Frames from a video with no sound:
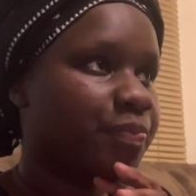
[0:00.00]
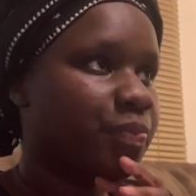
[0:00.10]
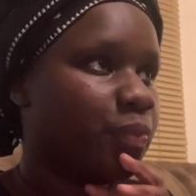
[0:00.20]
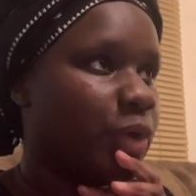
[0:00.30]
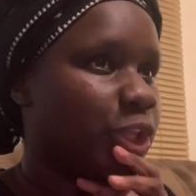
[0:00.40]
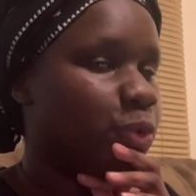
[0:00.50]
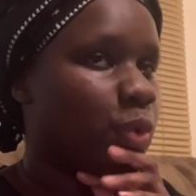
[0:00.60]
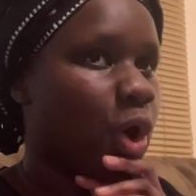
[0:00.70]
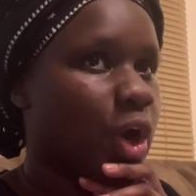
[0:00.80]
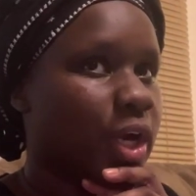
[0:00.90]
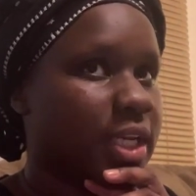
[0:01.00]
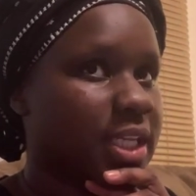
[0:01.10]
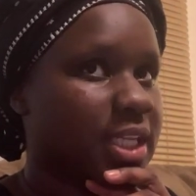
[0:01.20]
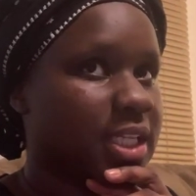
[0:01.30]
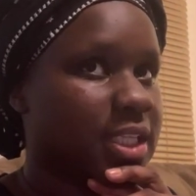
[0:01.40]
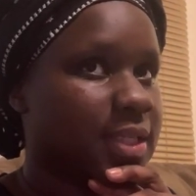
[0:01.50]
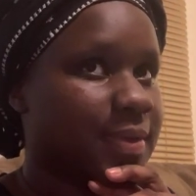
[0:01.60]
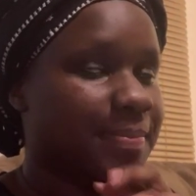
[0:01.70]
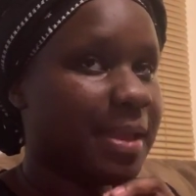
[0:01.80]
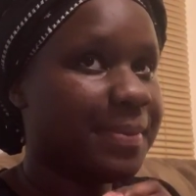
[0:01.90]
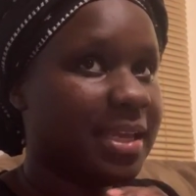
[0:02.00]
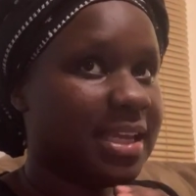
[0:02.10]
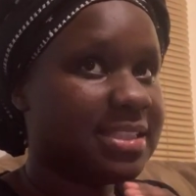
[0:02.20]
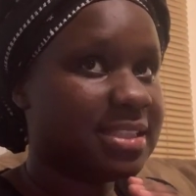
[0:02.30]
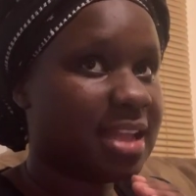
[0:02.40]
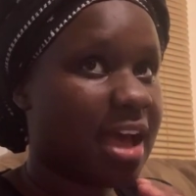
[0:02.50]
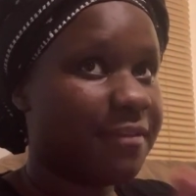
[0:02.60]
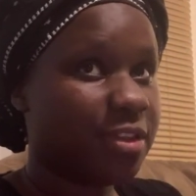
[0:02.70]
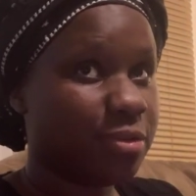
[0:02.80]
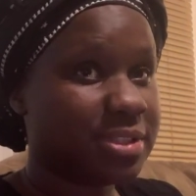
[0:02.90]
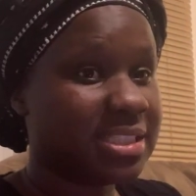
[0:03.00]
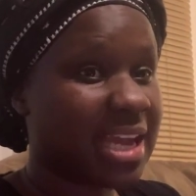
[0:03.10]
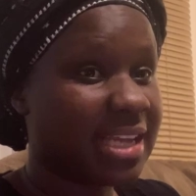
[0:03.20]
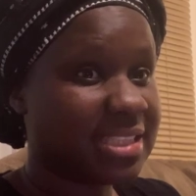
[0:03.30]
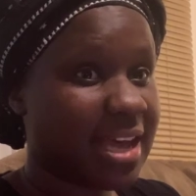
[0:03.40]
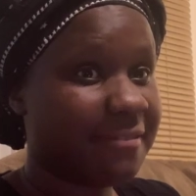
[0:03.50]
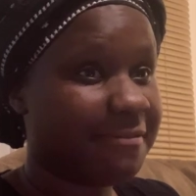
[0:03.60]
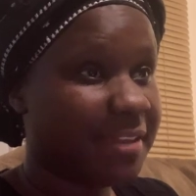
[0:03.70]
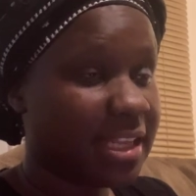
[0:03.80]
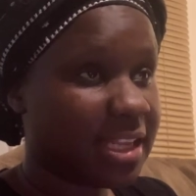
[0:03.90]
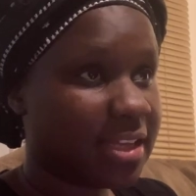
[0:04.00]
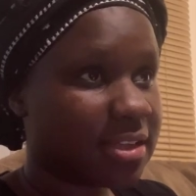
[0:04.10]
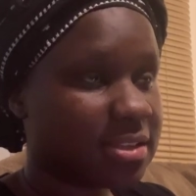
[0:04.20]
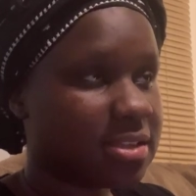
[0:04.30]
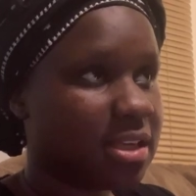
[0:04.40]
When baby isn't having those nighttime feedings,